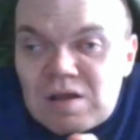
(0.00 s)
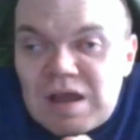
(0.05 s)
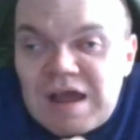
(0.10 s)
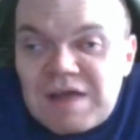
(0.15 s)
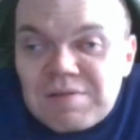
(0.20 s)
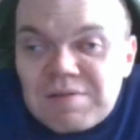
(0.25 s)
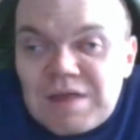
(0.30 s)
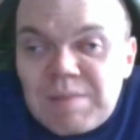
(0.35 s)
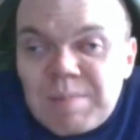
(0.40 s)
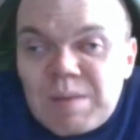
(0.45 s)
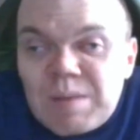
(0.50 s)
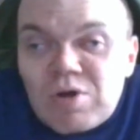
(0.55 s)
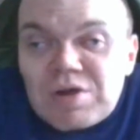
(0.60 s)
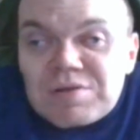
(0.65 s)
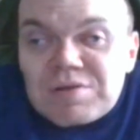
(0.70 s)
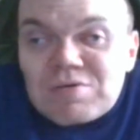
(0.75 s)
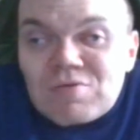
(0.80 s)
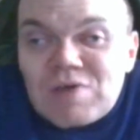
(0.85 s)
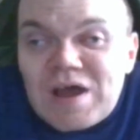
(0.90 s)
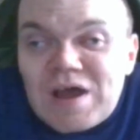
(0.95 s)
has people
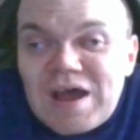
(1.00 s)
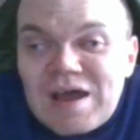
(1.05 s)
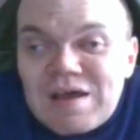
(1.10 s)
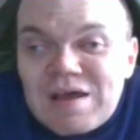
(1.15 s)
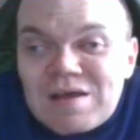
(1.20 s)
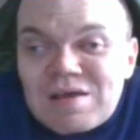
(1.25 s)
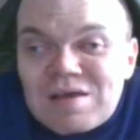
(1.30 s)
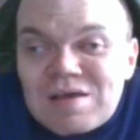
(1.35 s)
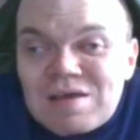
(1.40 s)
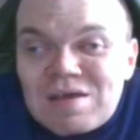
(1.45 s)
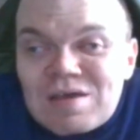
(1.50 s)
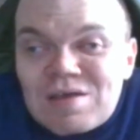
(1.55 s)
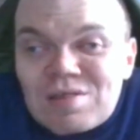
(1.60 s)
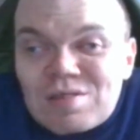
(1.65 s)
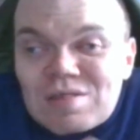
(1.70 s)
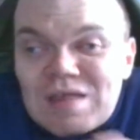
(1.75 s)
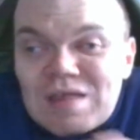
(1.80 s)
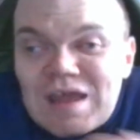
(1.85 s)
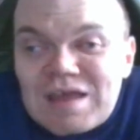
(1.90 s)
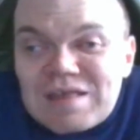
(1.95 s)
on who
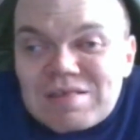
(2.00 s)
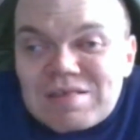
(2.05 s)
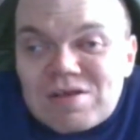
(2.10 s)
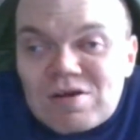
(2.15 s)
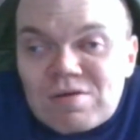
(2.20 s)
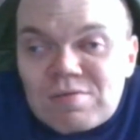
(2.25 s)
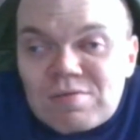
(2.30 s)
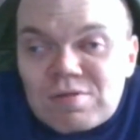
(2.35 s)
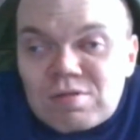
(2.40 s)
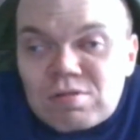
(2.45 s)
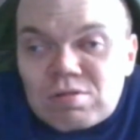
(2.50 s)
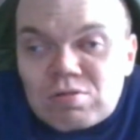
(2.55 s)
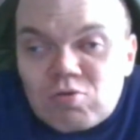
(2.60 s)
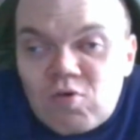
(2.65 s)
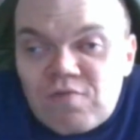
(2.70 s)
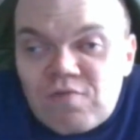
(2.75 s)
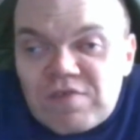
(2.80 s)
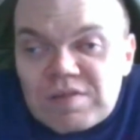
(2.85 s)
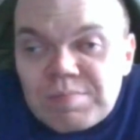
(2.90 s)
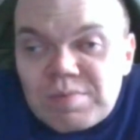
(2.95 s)
say their
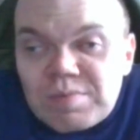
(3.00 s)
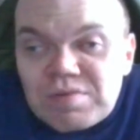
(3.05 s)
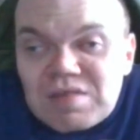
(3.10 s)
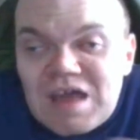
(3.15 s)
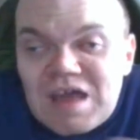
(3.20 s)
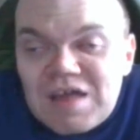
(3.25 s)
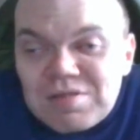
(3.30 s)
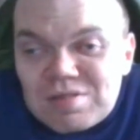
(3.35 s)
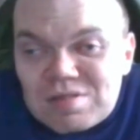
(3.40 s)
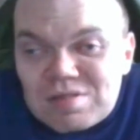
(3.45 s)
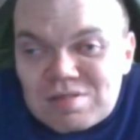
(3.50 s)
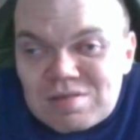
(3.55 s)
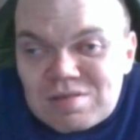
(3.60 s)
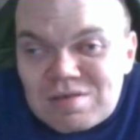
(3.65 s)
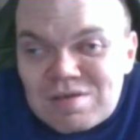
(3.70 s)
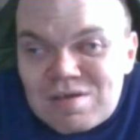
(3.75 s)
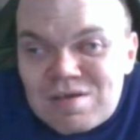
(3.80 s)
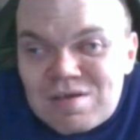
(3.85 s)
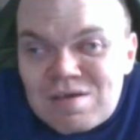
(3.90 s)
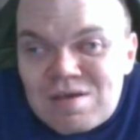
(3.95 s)
stuff is
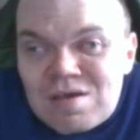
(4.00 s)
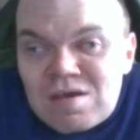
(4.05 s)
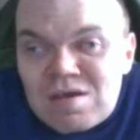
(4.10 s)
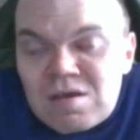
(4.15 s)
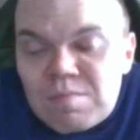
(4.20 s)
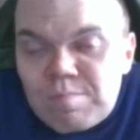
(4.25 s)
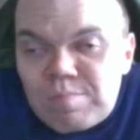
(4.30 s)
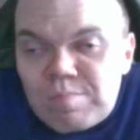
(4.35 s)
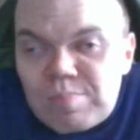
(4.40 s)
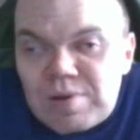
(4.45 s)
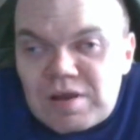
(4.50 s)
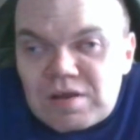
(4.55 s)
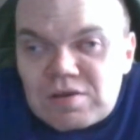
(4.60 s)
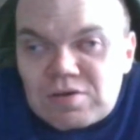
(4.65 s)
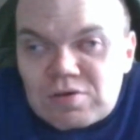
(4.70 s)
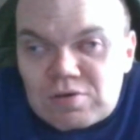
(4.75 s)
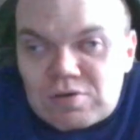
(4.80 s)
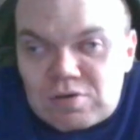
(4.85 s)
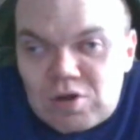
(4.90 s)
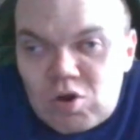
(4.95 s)
possessed by
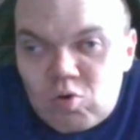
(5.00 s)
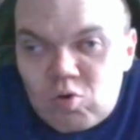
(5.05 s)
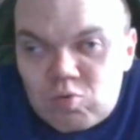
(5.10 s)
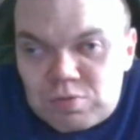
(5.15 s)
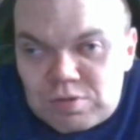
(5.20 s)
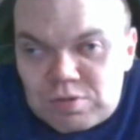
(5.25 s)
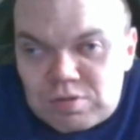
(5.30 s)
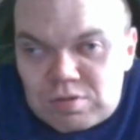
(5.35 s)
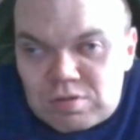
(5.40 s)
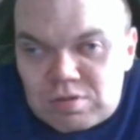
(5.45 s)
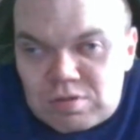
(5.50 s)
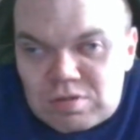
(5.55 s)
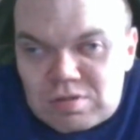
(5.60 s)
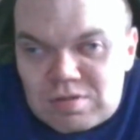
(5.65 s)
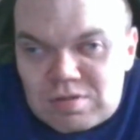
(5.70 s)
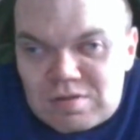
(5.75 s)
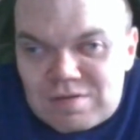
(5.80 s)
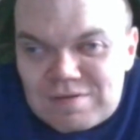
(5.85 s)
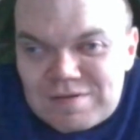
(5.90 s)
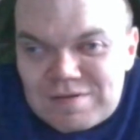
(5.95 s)

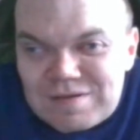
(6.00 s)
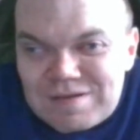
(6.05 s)
ghosts,